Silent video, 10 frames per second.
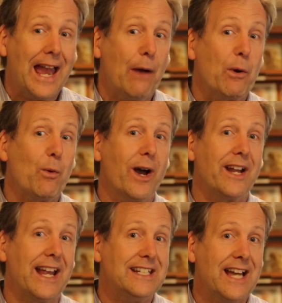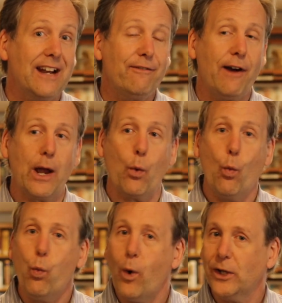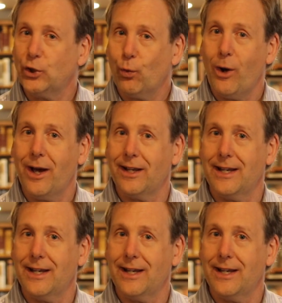and we want to identify which one